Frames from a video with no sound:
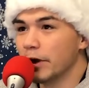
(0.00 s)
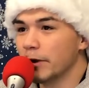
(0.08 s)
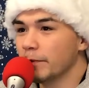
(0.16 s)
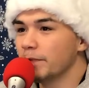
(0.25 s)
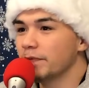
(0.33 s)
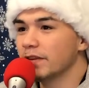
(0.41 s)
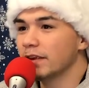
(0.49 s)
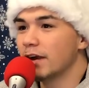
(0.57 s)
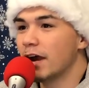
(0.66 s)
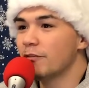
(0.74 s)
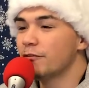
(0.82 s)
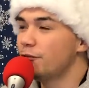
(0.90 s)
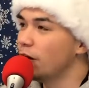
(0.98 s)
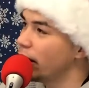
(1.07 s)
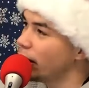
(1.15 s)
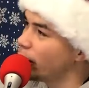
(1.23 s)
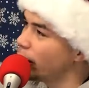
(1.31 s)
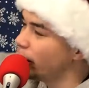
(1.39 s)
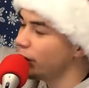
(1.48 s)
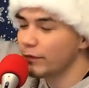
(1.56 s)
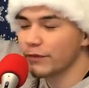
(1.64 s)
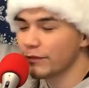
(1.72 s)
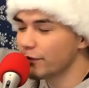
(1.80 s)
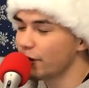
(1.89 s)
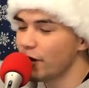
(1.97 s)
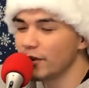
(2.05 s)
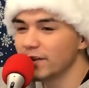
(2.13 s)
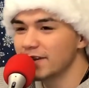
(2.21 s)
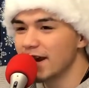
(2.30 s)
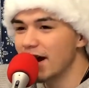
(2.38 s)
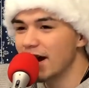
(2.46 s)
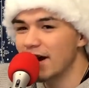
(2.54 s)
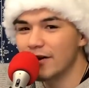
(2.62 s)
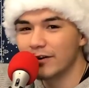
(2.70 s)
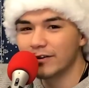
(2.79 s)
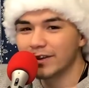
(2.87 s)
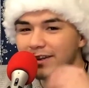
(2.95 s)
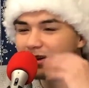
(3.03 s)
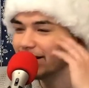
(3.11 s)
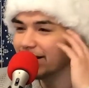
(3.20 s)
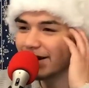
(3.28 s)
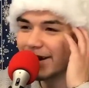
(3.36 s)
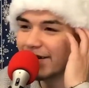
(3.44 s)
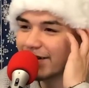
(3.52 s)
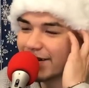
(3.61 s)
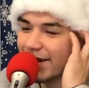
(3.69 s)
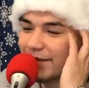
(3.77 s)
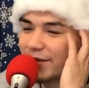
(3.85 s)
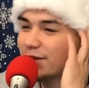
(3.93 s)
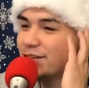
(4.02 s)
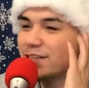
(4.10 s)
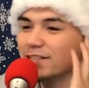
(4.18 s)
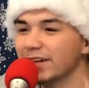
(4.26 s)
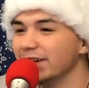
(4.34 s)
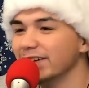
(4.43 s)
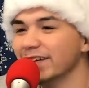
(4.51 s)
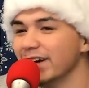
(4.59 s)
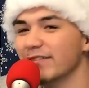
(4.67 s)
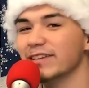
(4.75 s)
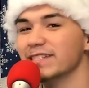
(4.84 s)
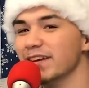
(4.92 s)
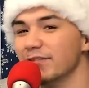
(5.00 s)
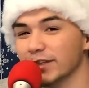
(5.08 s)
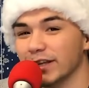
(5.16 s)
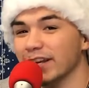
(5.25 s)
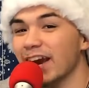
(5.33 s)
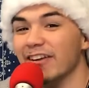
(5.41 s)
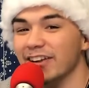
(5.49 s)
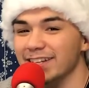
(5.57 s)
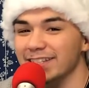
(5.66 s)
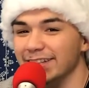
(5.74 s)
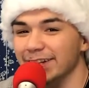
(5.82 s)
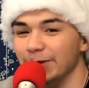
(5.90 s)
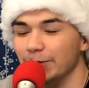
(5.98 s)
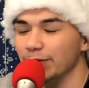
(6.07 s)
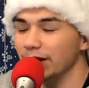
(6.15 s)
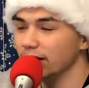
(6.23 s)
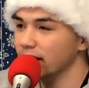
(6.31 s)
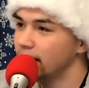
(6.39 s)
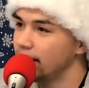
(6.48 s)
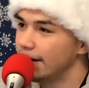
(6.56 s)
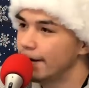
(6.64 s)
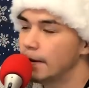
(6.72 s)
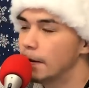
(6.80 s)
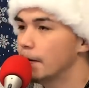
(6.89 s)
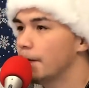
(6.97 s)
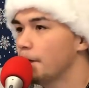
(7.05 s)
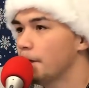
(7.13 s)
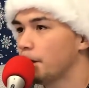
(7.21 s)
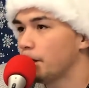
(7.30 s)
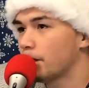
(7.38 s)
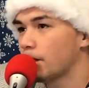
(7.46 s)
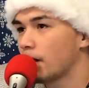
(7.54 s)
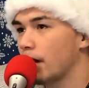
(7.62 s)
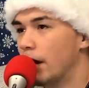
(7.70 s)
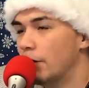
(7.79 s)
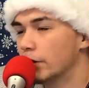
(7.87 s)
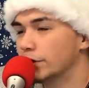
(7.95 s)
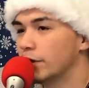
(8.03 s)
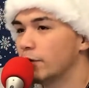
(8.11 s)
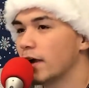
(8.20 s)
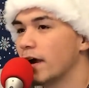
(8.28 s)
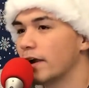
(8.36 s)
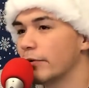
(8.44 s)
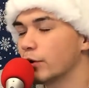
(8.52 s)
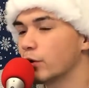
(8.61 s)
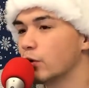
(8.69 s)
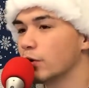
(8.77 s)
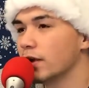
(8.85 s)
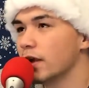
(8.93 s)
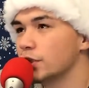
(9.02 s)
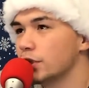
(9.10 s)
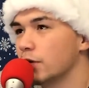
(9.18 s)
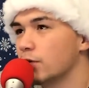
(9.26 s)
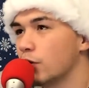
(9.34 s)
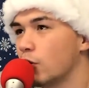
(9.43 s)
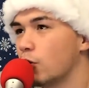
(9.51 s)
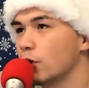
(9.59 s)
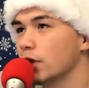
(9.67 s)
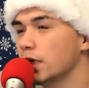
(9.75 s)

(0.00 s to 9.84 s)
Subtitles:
up. I falling down, and it was just ugly. It was hilarious though, but I wish I would have had it recorded. I should have recorded